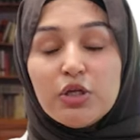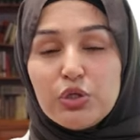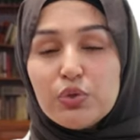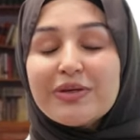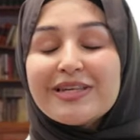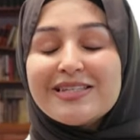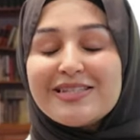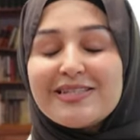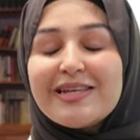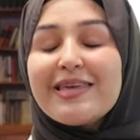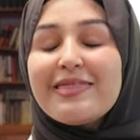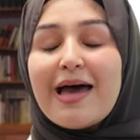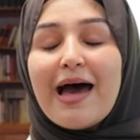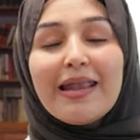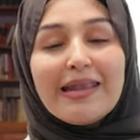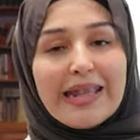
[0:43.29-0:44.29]
you can
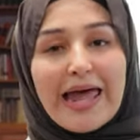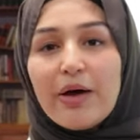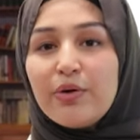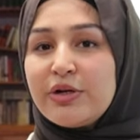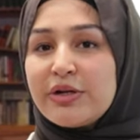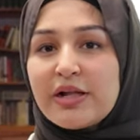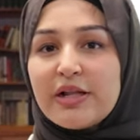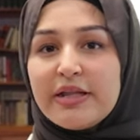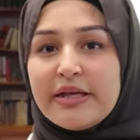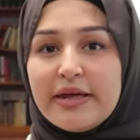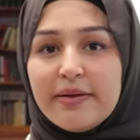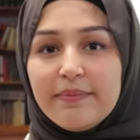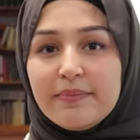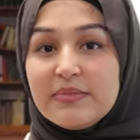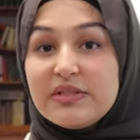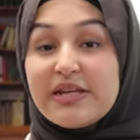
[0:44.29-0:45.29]
say that loud and
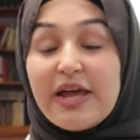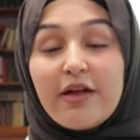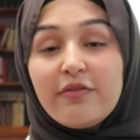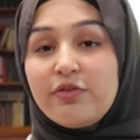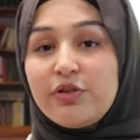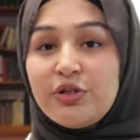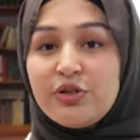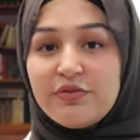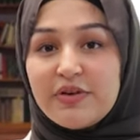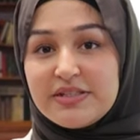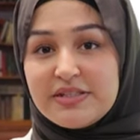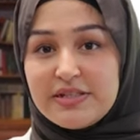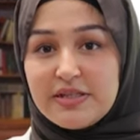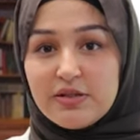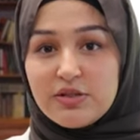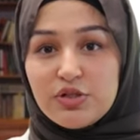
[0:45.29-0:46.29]
clear to every
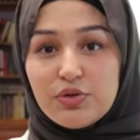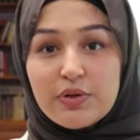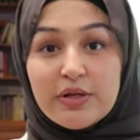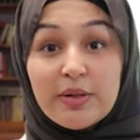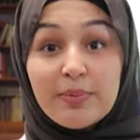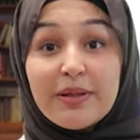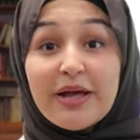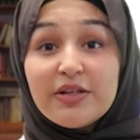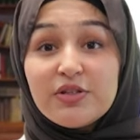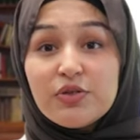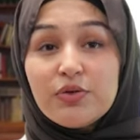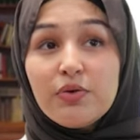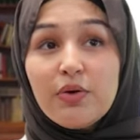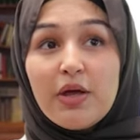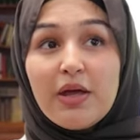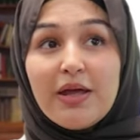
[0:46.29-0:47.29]
university that you can apply
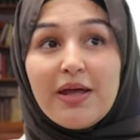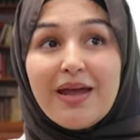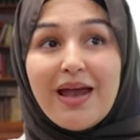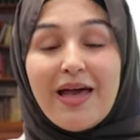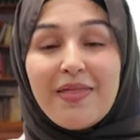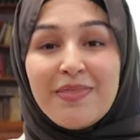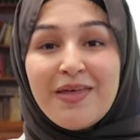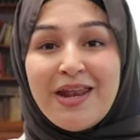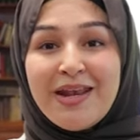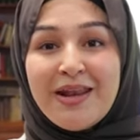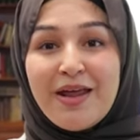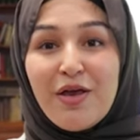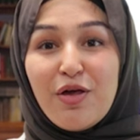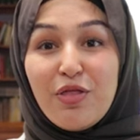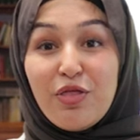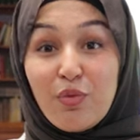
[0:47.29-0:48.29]
to, and
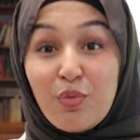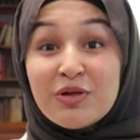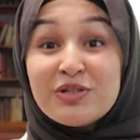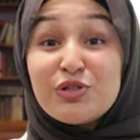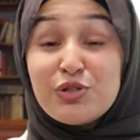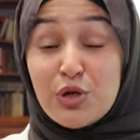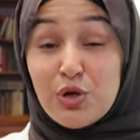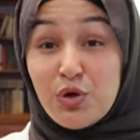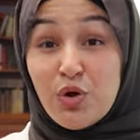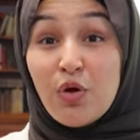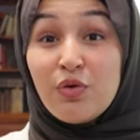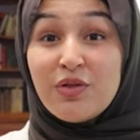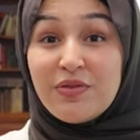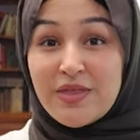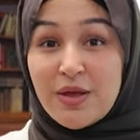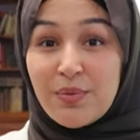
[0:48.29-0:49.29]
then the ones that
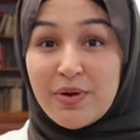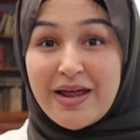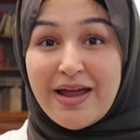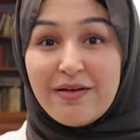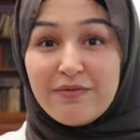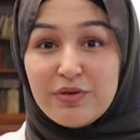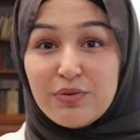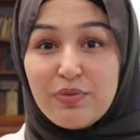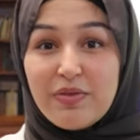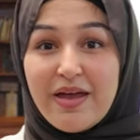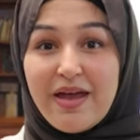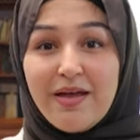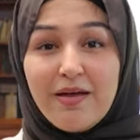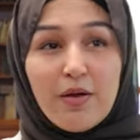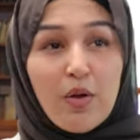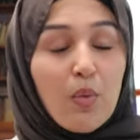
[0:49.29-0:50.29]
know that they want to have you
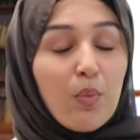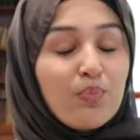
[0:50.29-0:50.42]
there